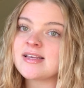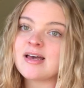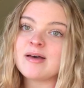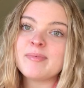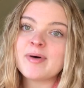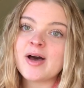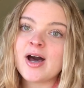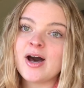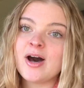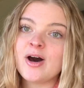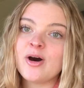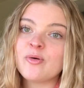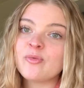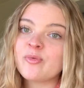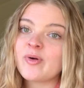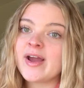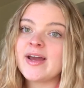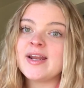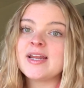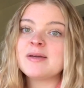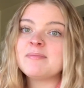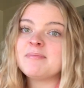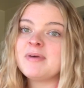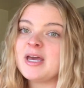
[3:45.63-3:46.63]
about
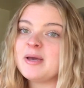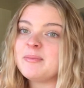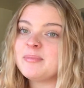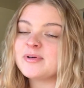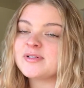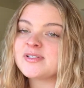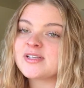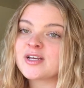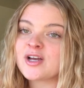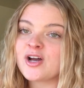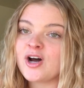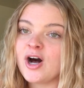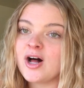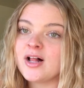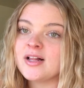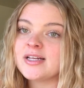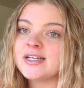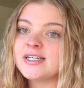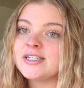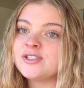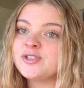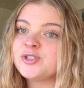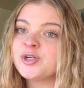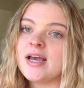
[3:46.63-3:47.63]
writing papers in
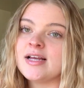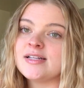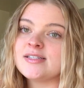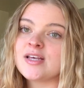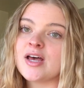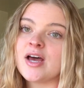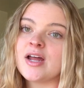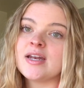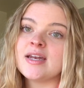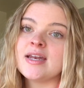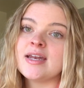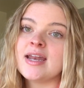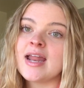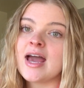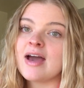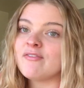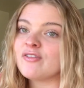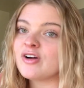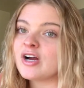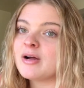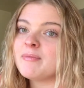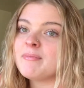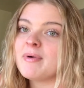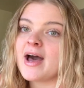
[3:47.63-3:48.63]
college, it's
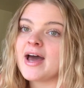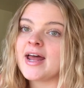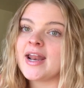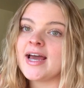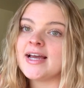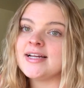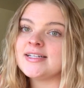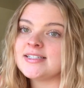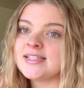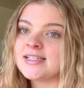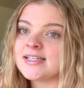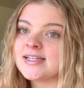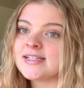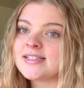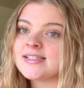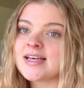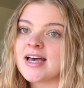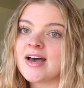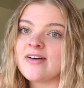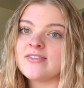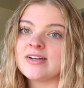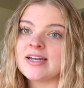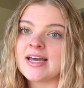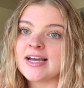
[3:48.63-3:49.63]
never a bad idea to
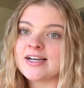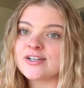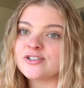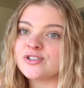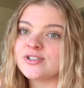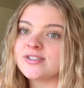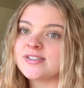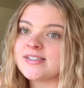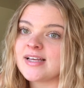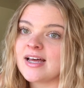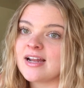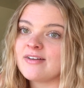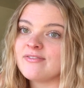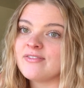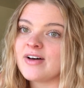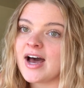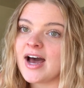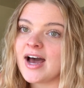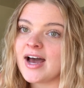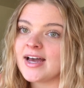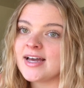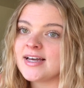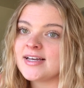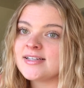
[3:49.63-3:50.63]
have an extra set of
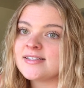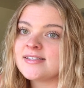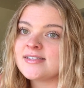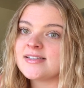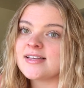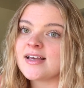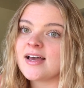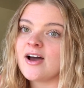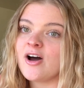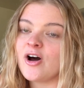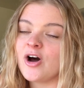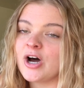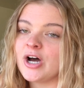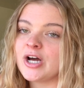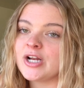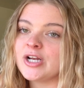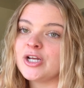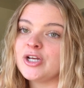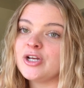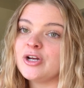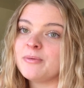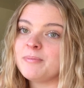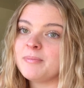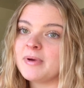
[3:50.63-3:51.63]
eyes on
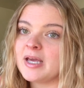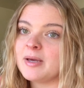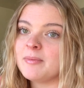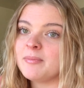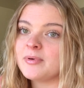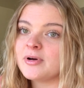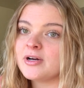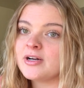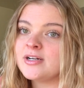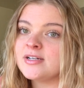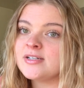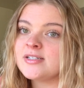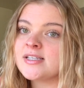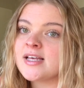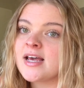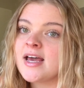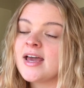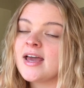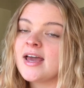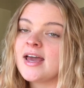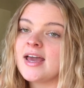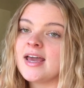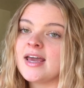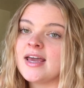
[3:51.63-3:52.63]
your papers,
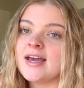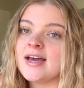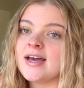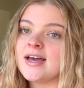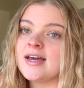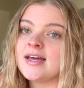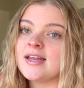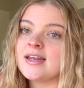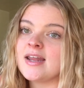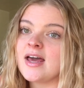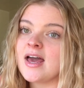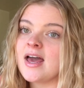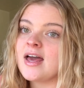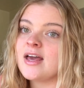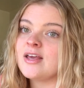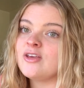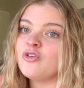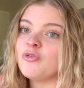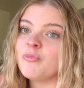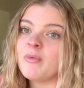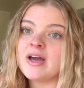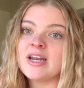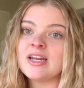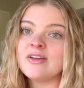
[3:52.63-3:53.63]
and
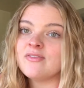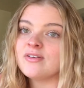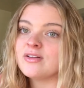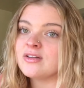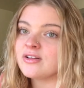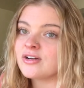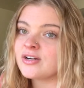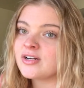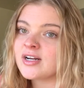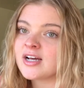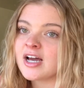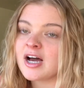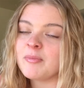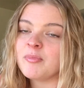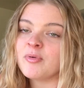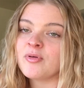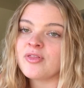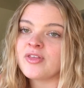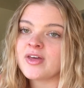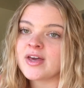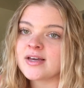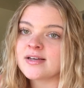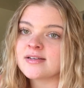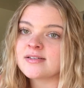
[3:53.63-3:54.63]
you might even learn a couple
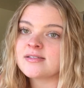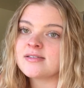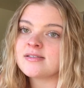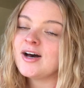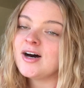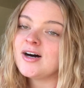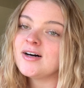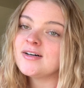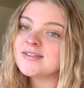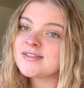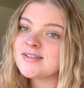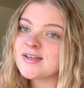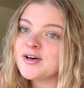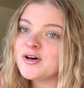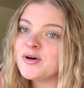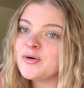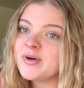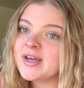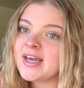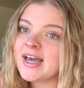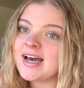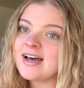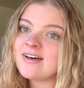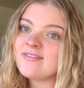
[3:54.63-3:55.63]
things. Also,
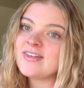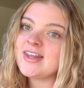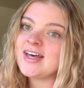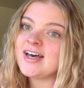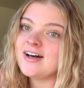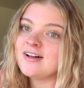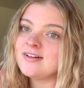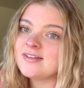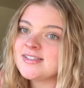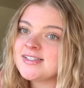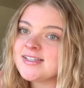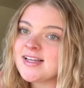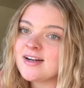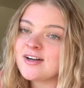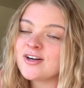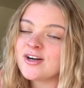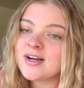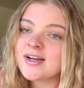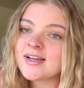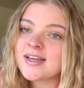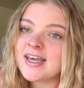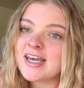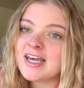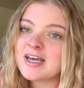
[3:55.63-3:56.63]
we have the health center
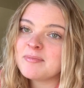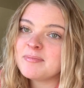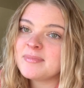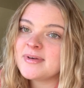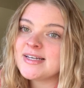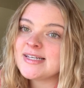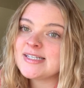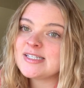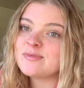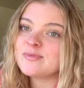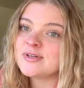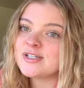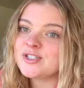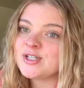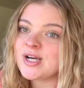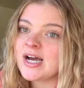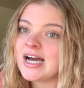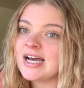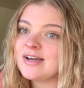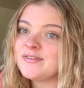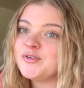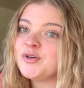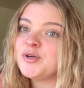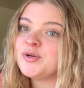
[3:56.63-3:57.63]
on campus, which
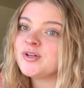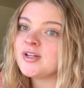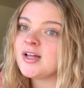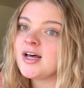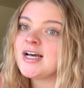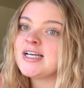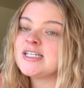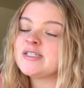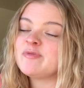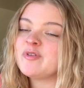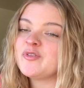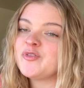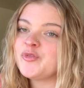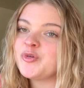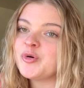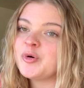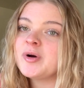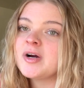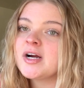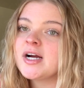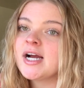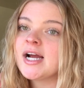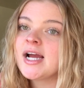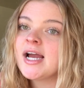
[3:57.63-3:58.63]
I've utilized
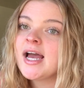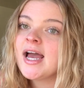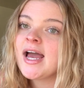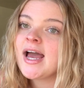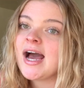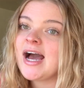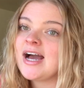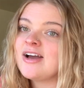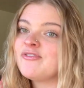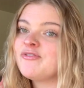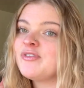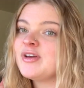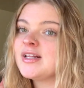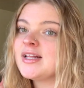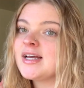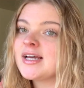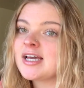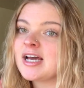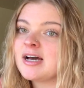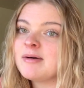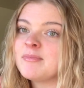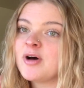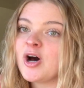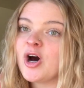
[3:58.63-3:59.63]
before. I feel
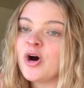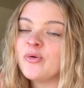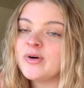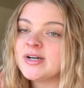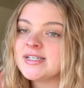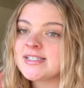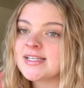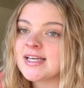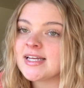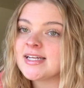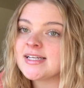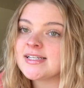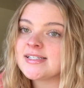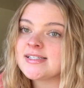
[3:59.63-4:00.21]
like I'm always getting